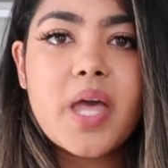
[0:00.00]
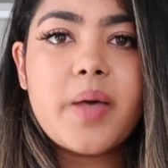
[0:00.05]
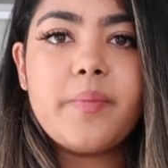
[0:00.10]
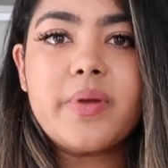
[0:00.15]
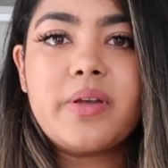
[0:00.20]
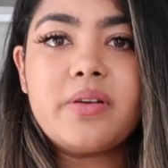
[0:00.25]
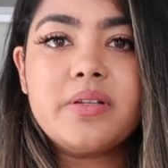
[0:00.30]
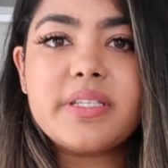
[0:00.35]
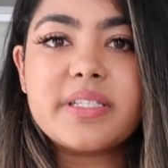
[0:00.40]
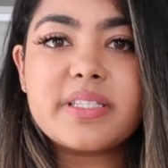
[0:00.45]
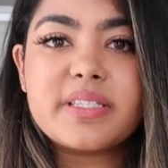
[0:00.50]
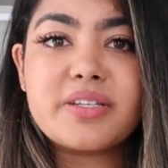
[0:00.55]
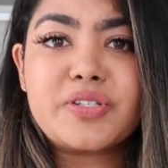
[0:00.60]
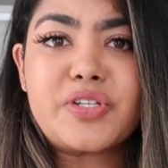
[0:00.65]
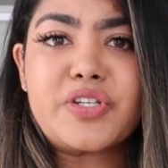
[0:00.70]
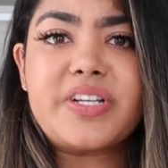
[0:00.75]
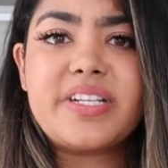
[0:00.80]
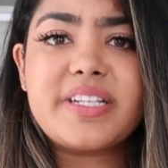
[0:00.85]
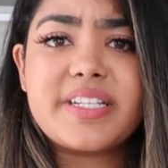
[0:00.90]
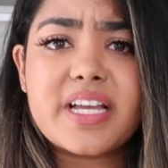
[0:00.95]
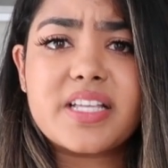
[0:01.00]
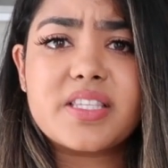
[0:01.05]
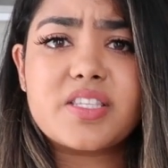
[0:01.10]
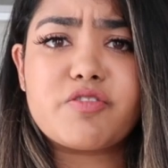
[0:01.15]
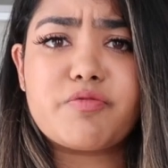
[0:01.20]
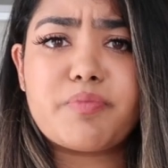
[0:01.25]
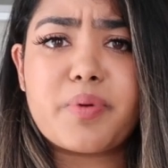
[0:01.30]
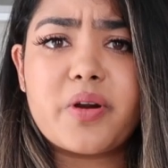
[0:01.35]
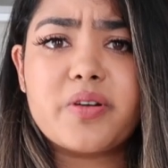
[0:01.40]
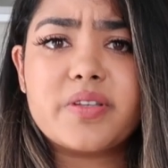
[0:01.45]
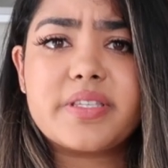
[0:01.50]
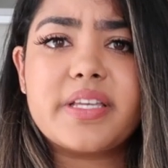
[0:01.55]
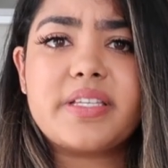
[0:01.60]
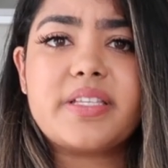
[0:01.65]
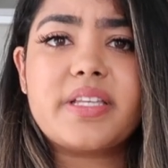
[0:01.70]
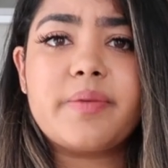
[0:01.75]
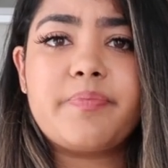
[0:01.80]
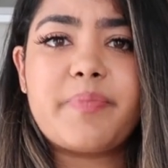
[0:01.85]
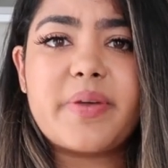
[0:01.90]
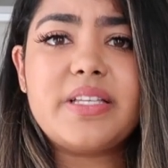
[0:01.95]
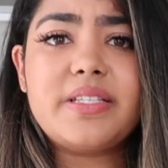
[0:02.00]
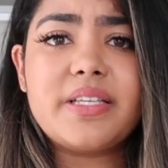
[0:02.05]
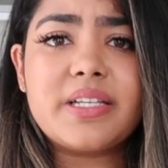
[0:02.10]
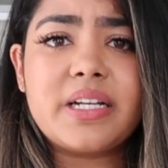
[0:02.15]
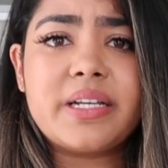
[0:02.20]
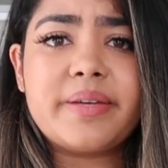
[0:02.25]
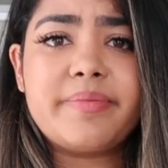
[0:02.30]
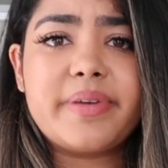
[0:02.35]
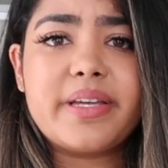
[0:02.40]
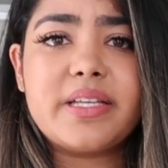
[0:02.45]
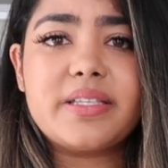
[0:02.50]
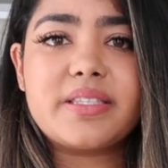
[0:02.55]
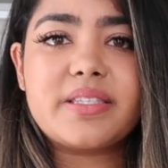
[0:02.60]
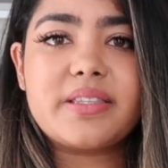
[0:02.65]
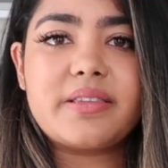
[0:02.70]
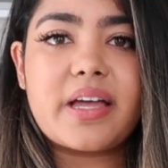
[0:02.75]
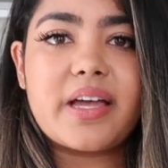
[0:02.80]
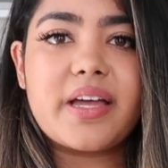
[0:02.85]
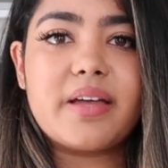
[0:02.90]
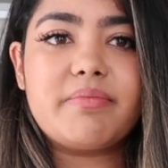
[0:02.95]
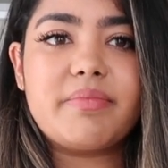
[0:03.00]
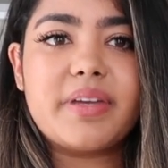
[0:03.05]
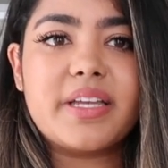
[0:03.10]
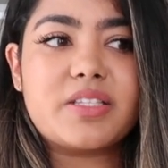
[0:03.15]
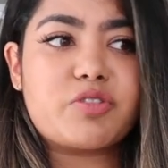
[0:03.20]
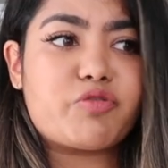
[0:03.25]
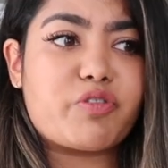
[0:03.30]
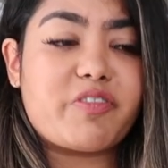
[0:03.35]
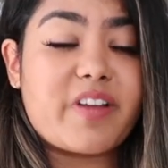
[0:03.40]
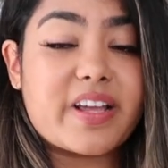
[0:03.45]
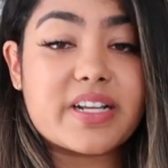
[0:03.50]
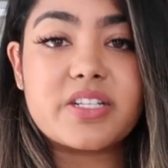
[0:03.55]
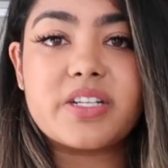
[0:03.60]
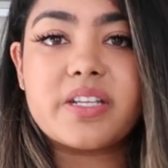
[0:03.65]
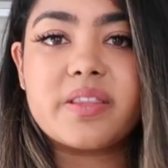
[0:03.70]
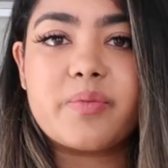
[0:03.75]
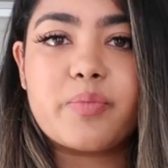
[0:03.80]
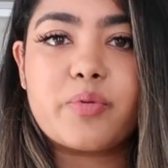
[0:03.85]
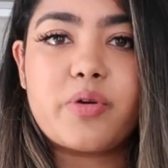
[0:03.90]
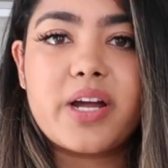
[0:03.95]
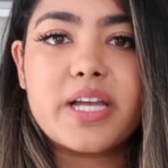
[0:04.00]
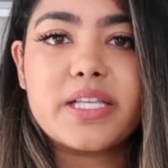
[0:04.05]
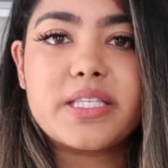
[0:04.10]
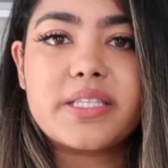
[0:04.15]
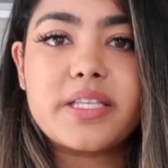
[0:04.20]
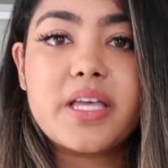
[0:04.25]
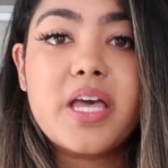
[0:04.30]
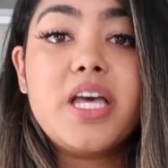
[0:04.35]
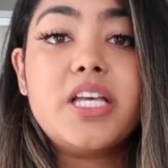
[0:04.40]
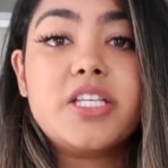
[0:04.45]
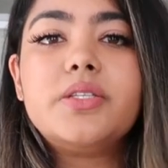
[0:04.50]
Because it's such an intensive process, it basically means that it's reflected in the price.